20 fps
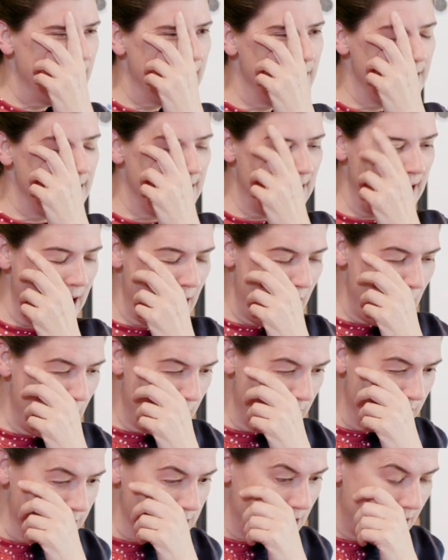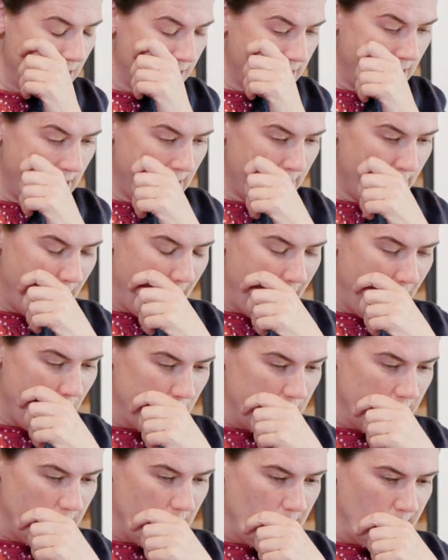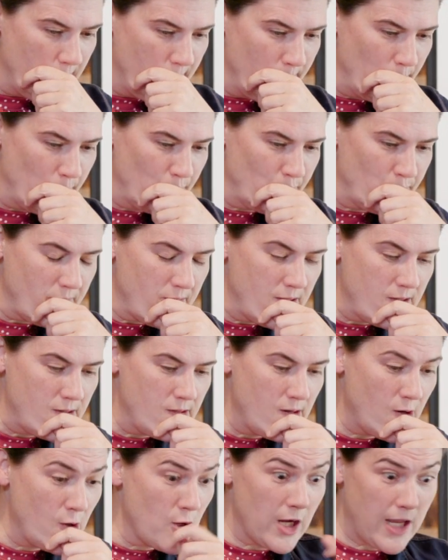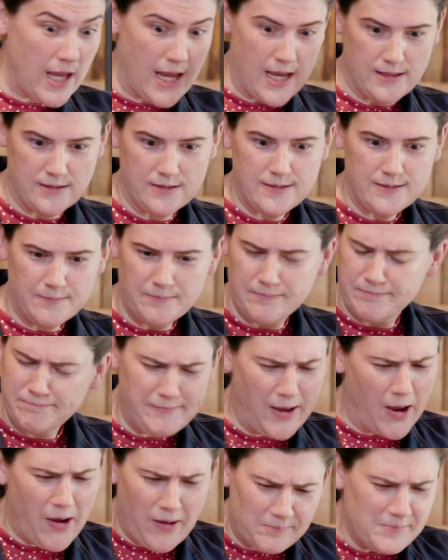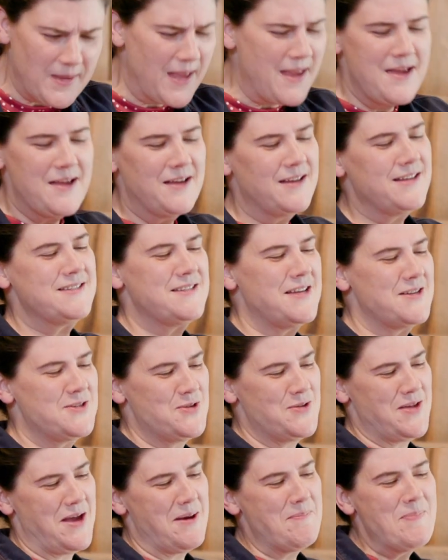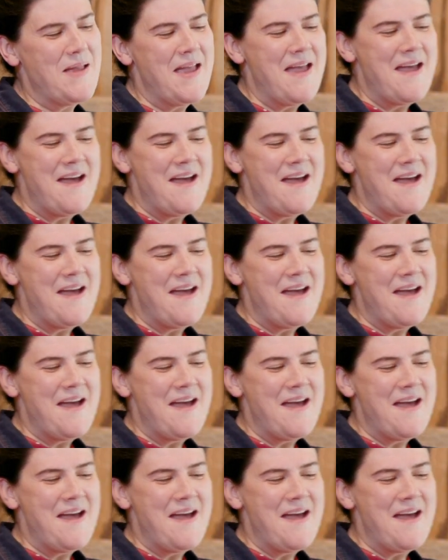and now we're talking about hurricanes. No, let's not do that.